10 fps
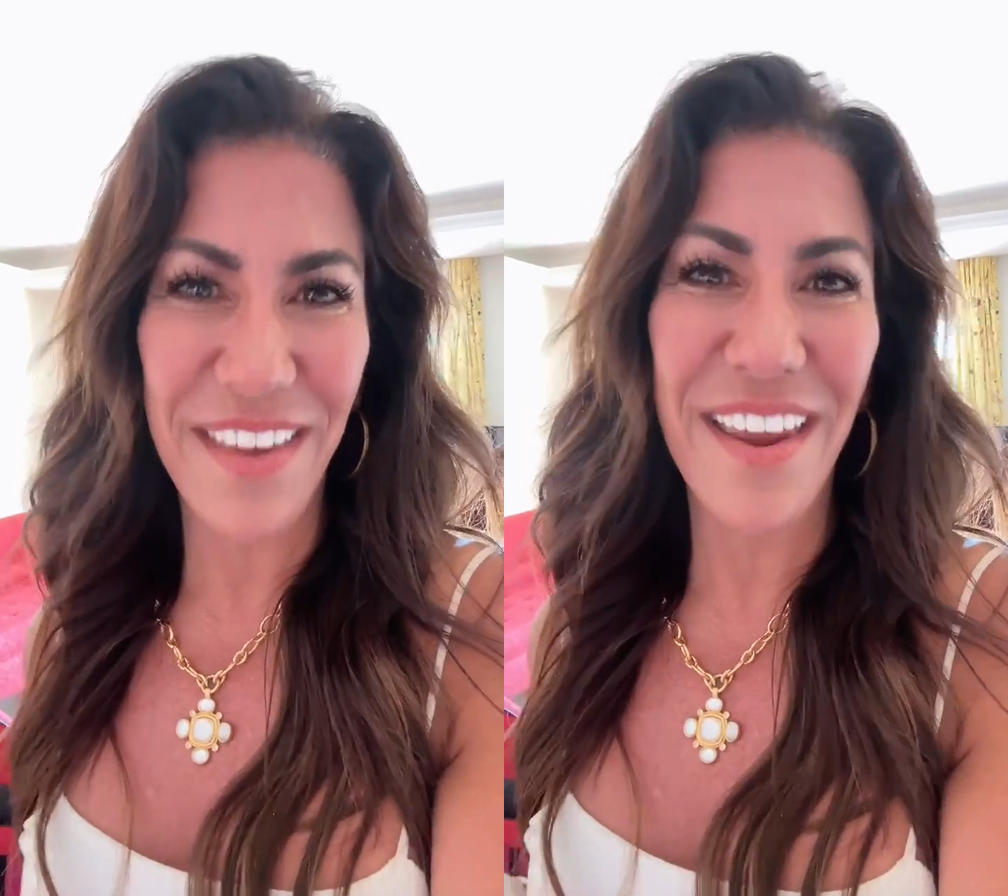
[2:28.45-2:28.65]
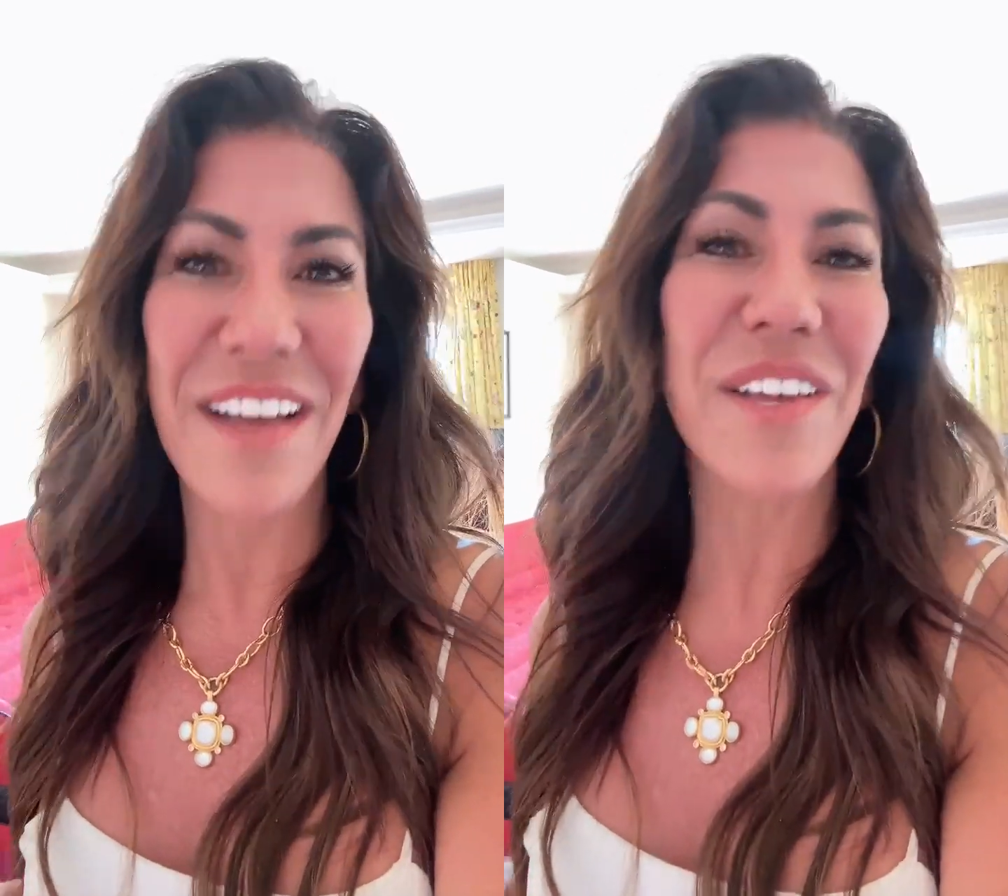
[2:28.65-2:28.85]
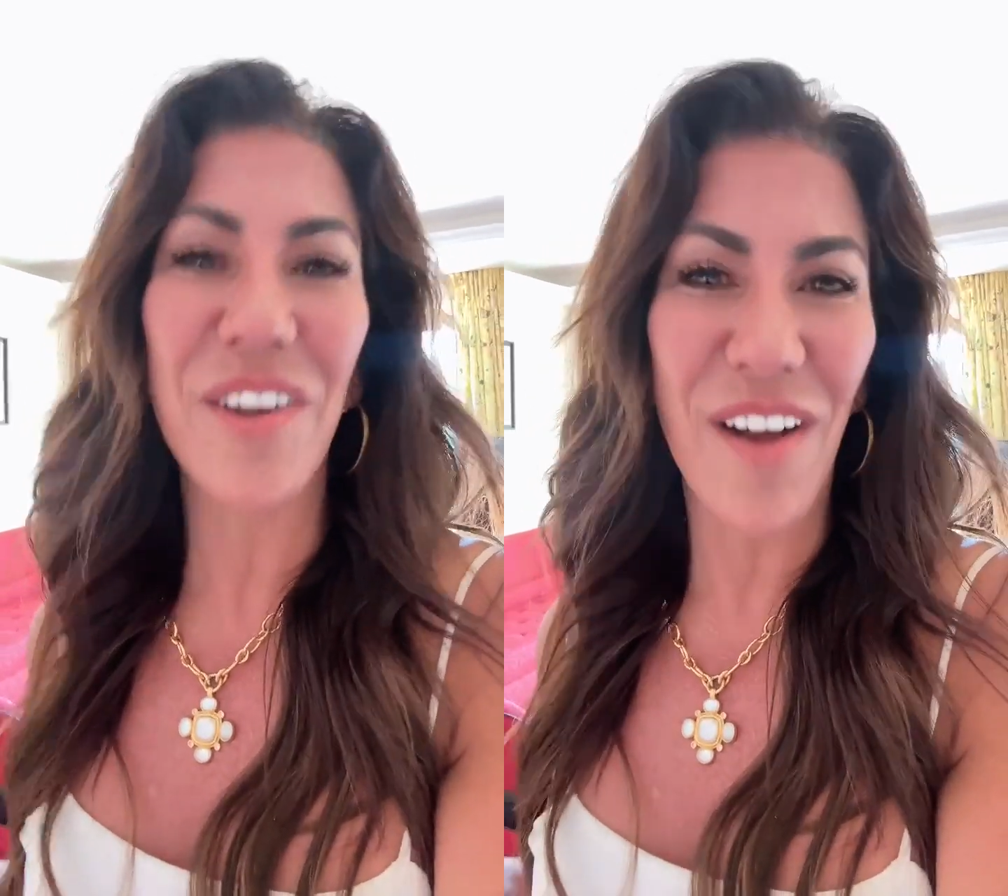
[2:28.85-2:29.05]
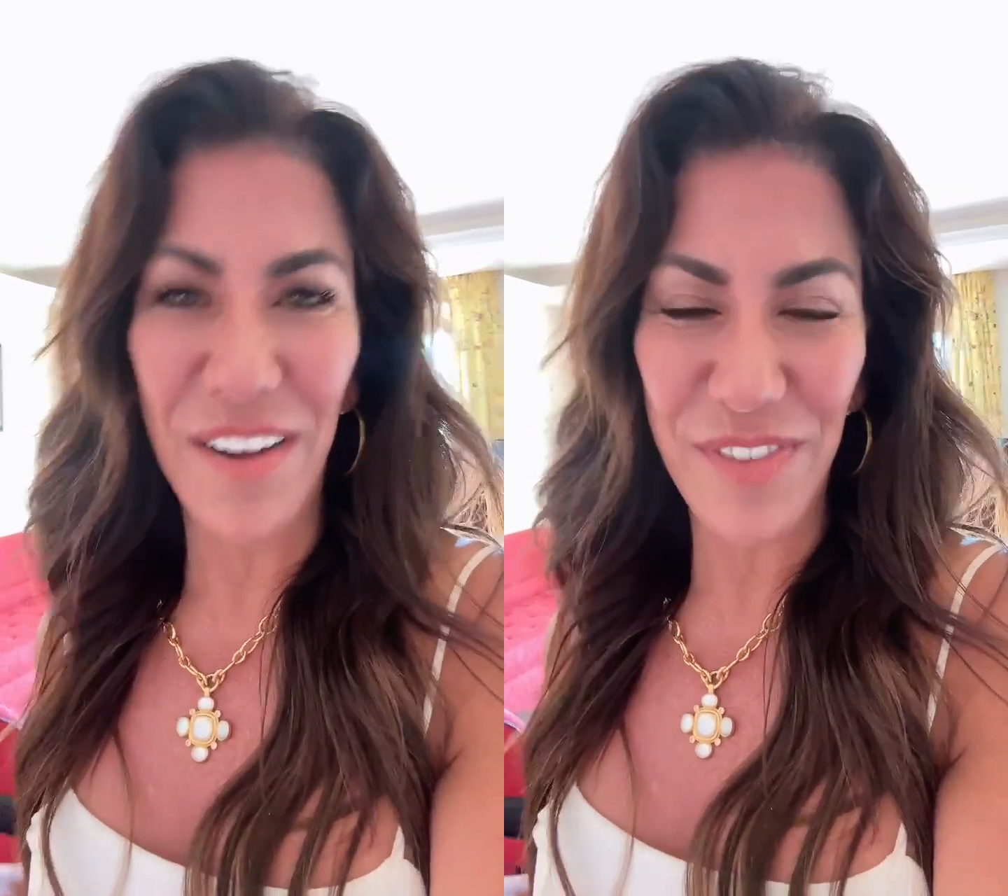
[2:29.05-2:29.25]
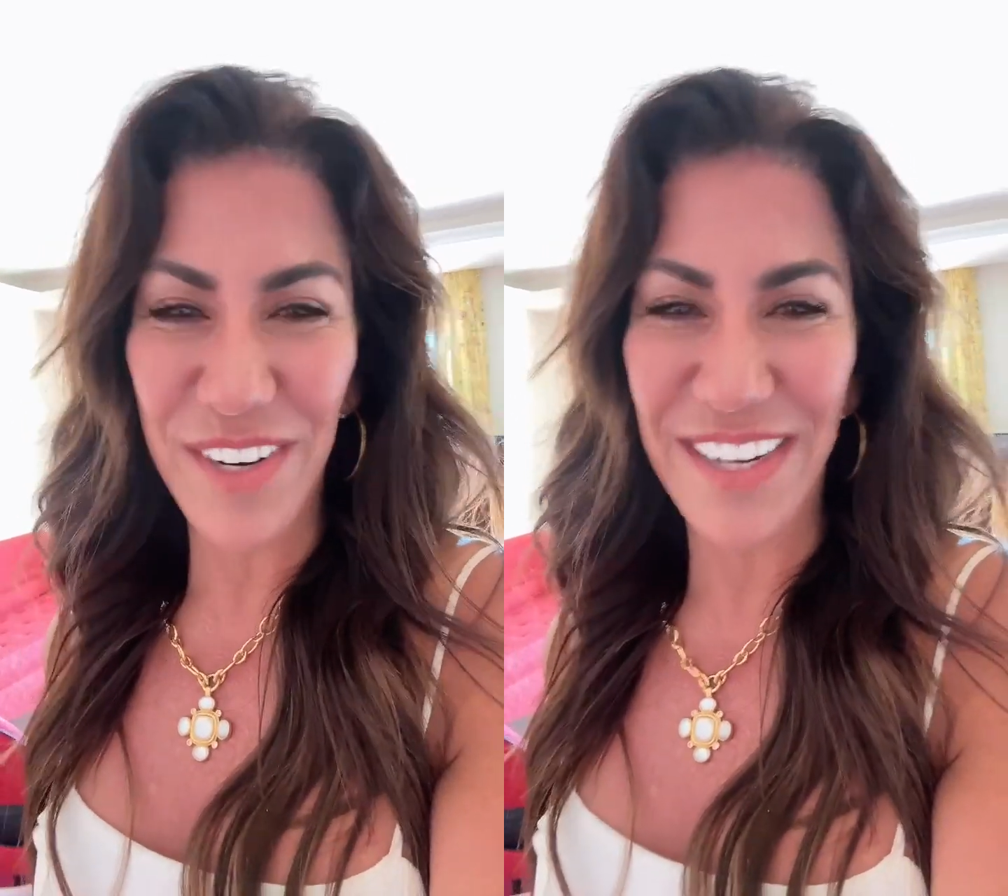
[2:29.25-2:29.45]
Nail Your
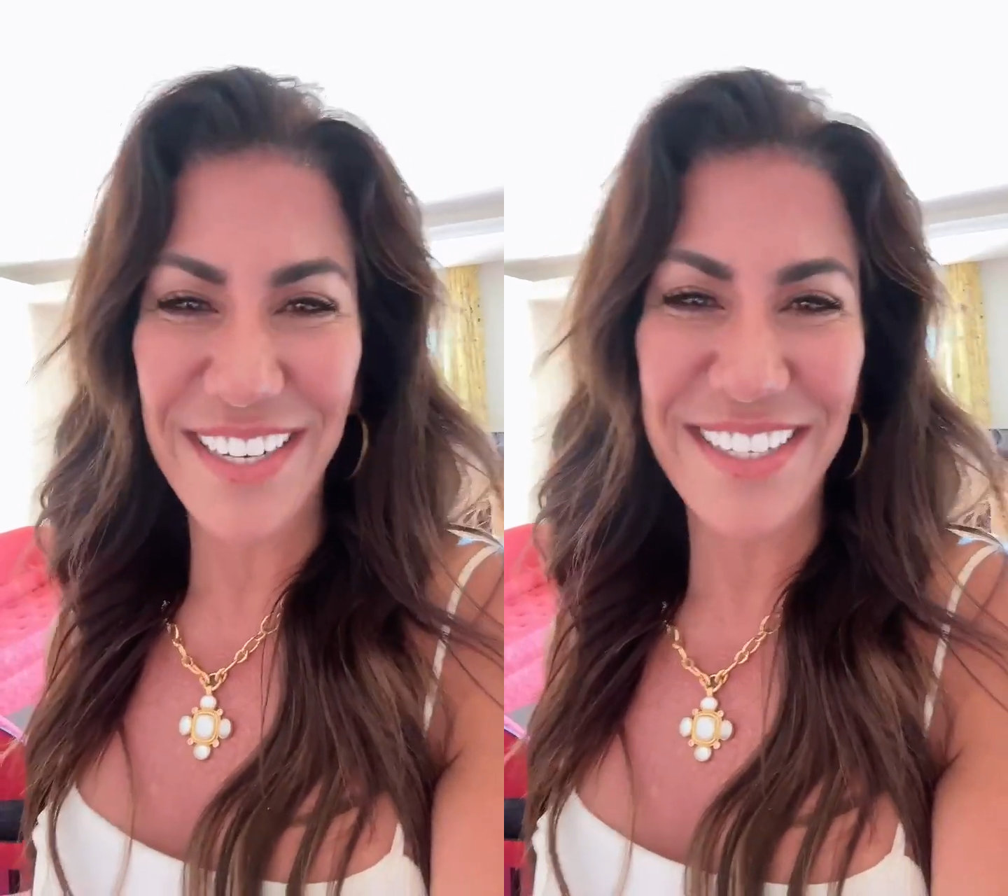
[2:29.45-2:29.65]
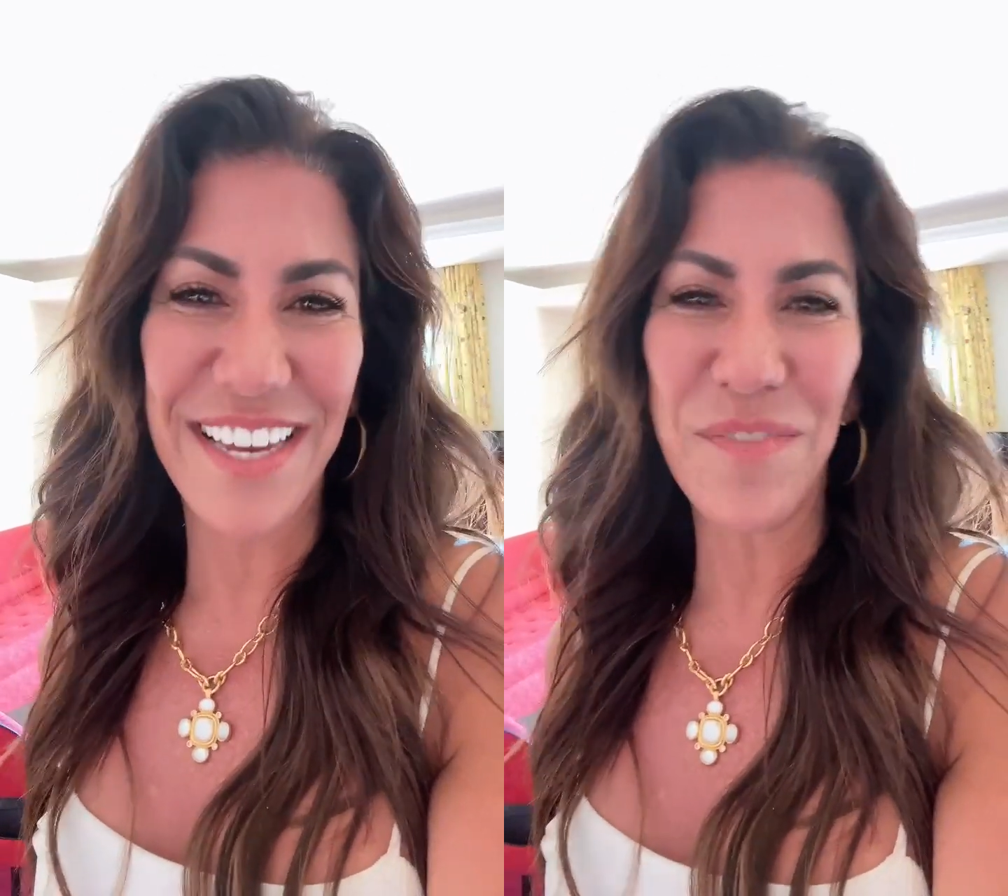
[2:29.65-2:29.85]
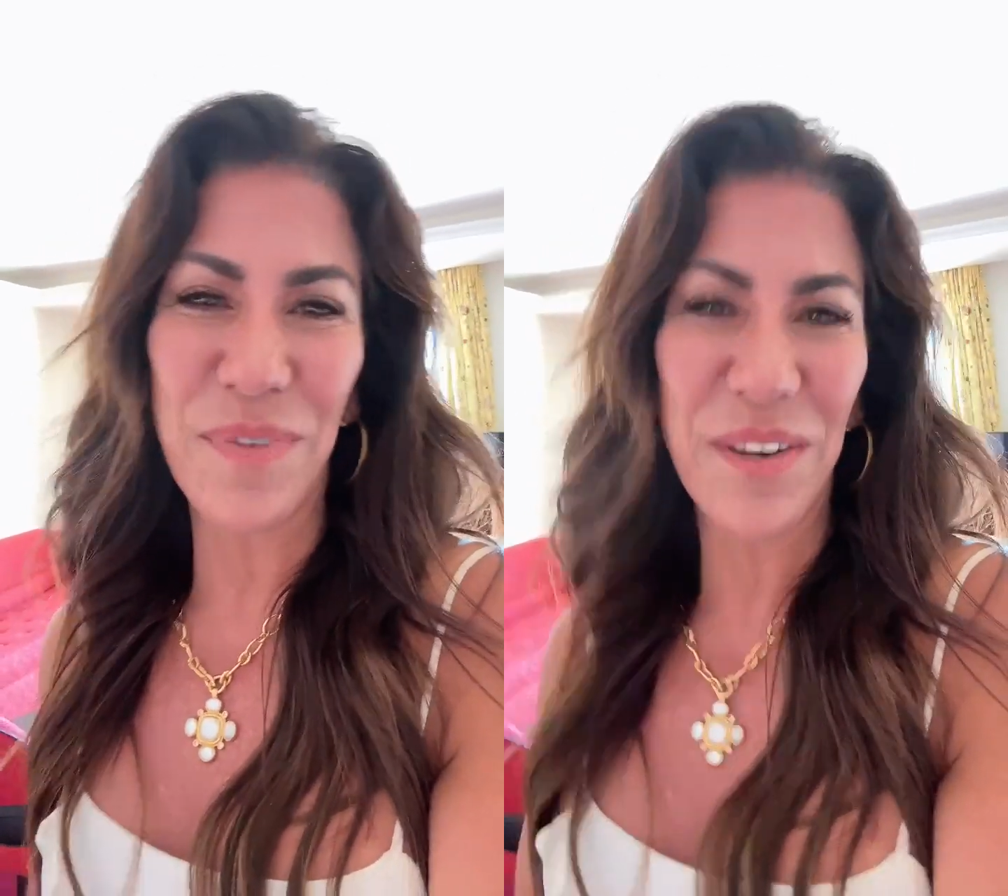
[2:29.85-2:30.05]
Offer content,